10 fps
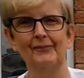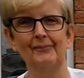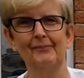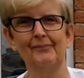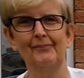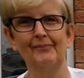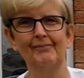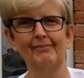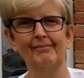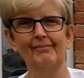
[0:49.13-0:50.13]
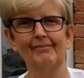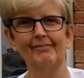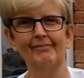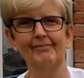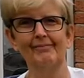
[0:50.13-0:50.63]

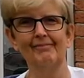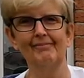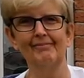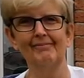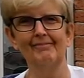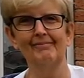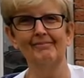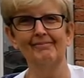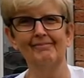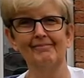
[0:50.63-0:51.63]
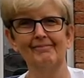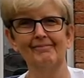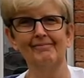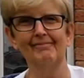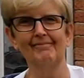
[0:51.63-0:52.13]

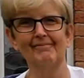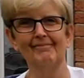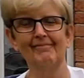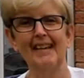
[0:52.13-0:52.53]
(no one is talking)